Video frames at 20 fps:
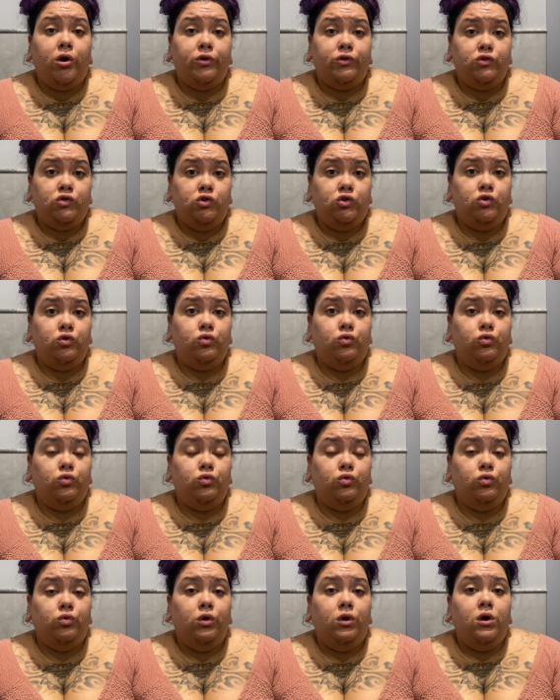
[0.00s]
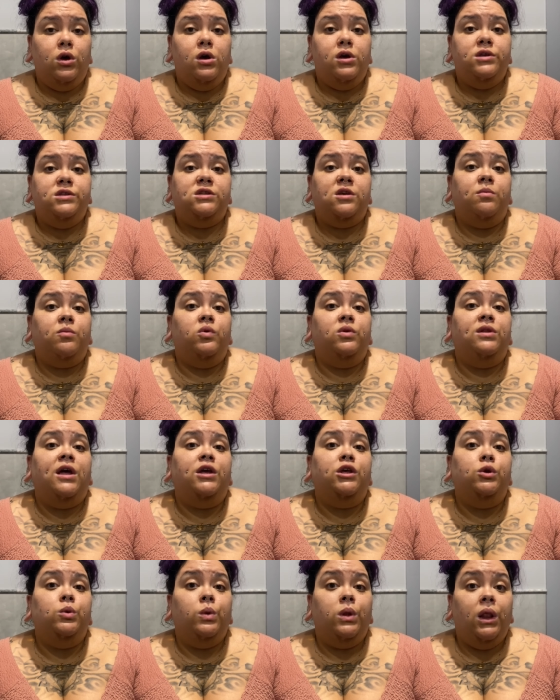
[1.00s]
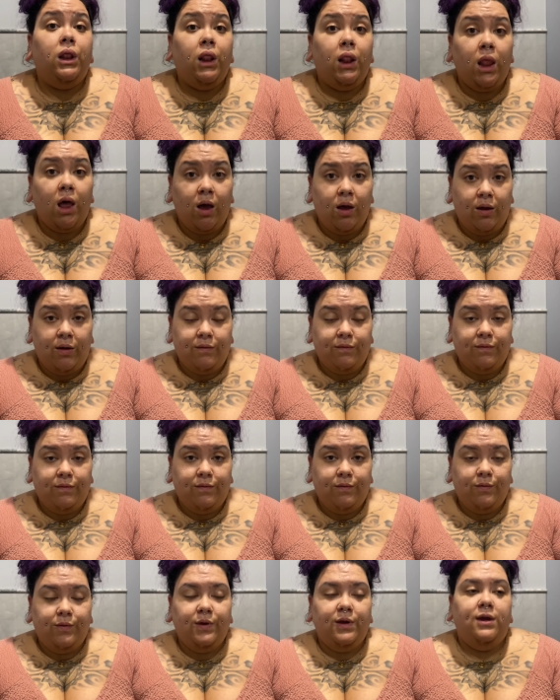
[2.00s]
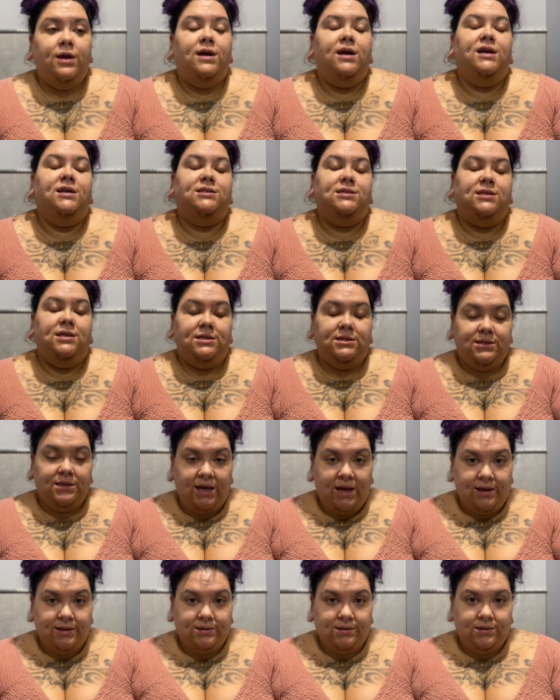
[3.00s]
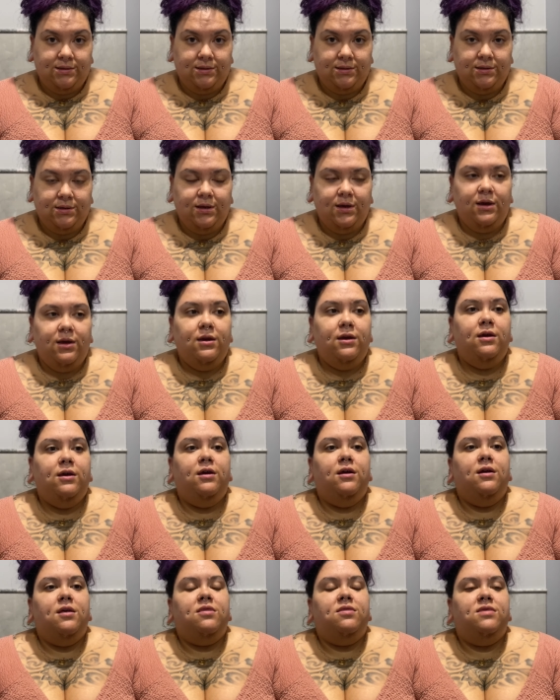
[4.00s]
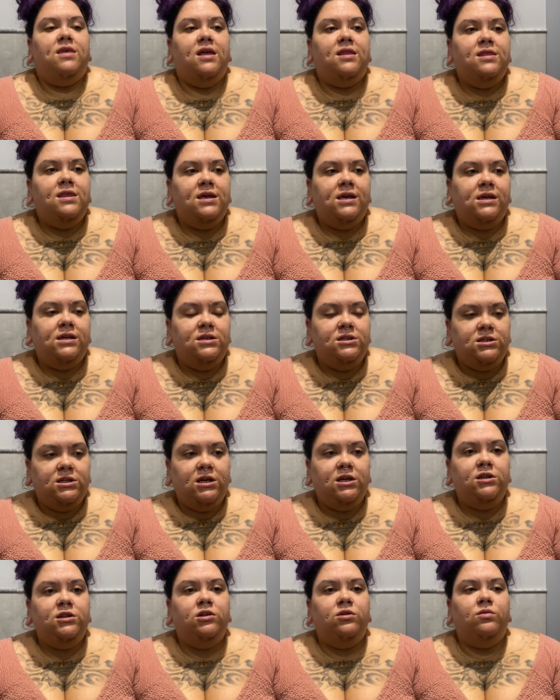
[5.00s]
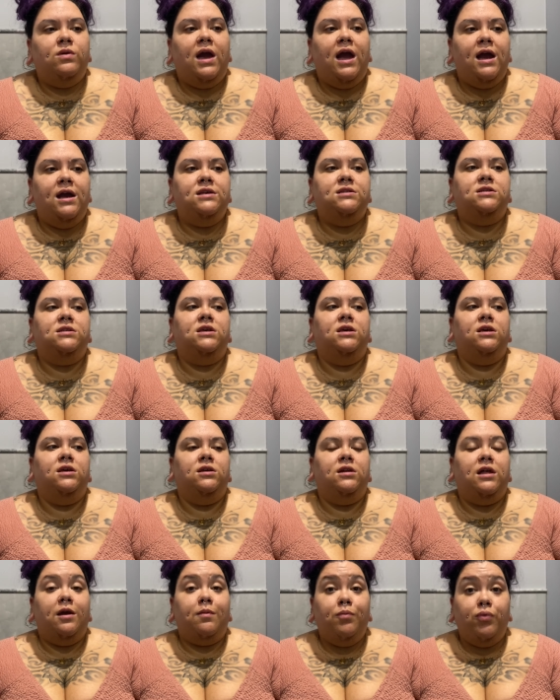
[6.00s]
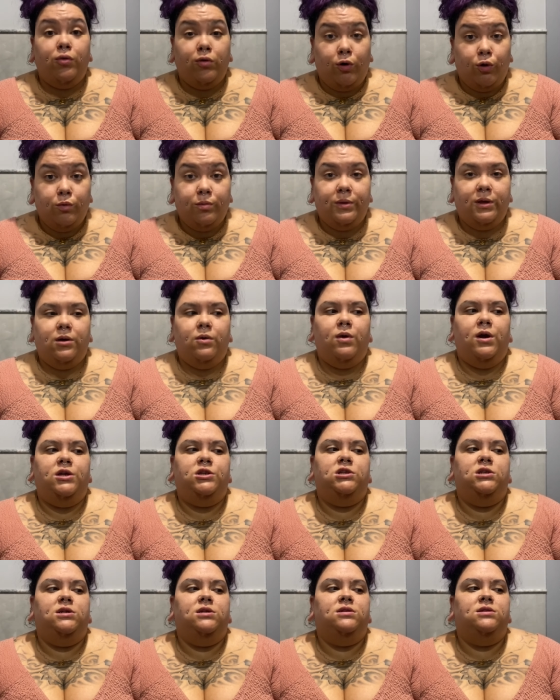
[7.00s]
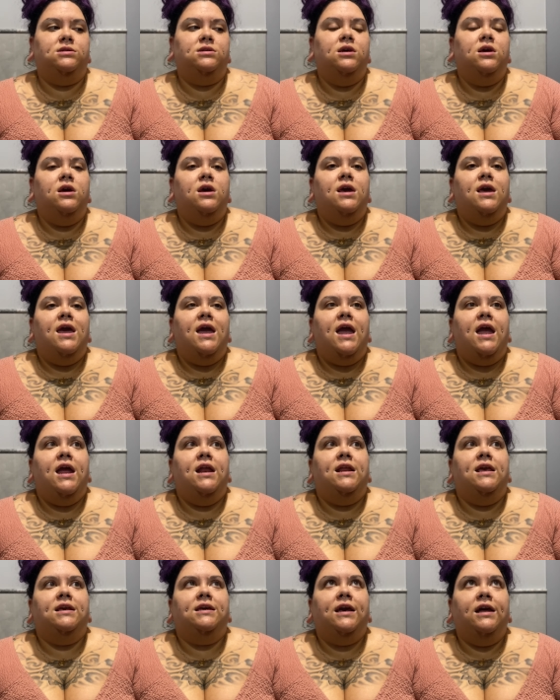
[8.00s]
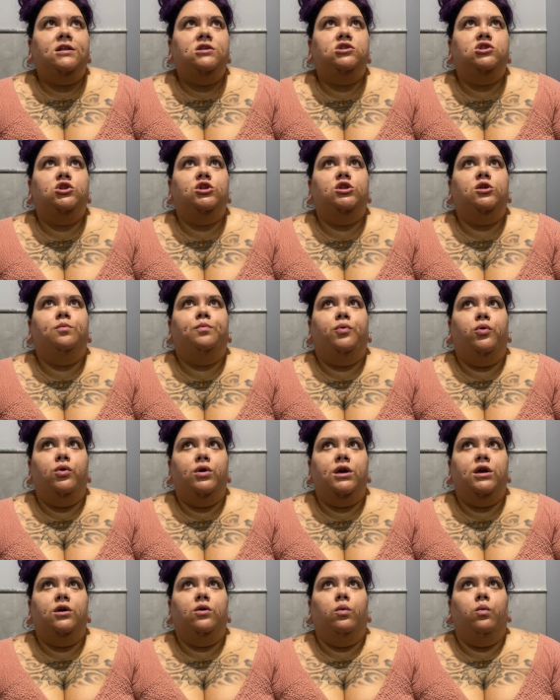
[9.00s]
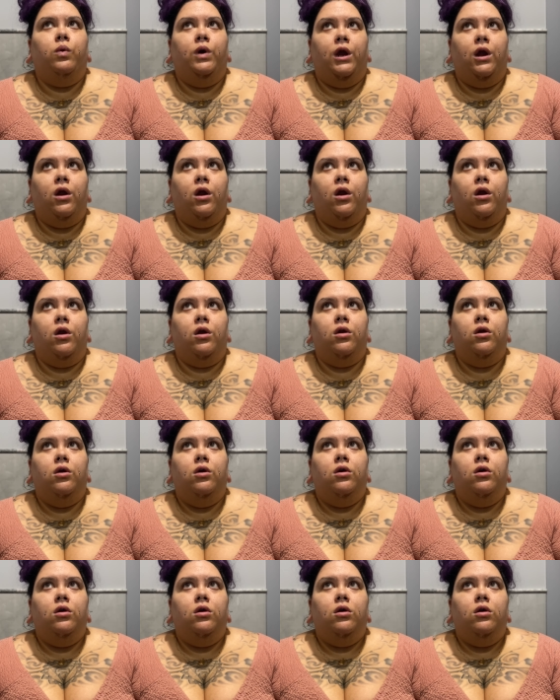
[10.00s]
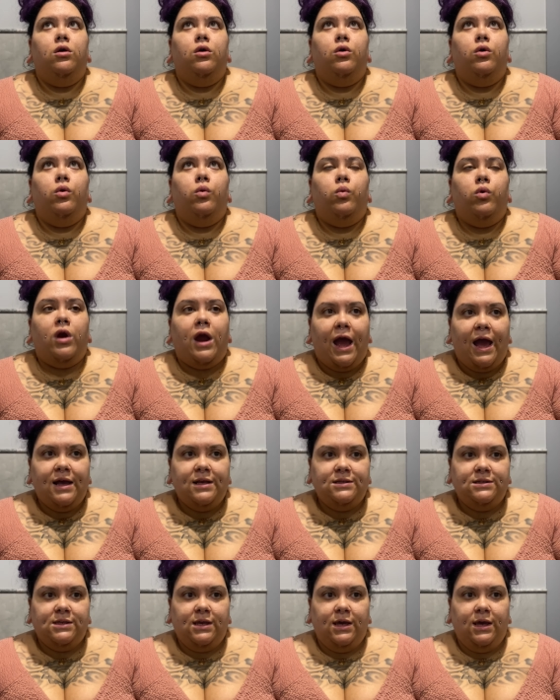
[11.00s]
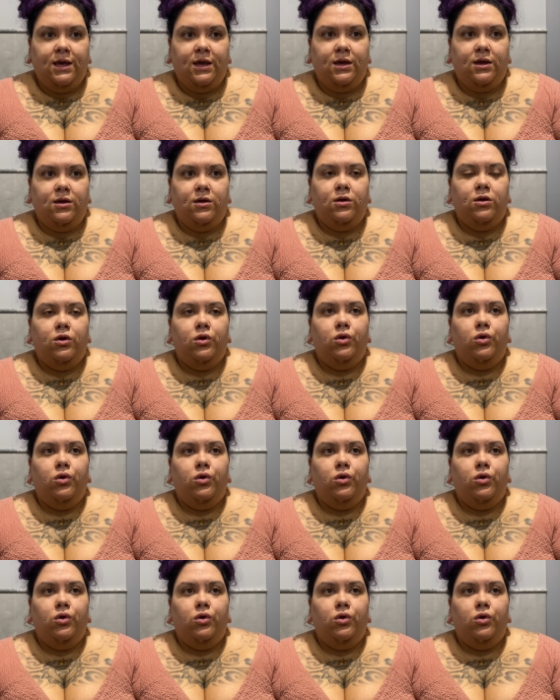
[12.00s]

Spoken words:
to someone that you love? It says yes. Then they continue asking like probing questions, and it gets to the point where we're asking,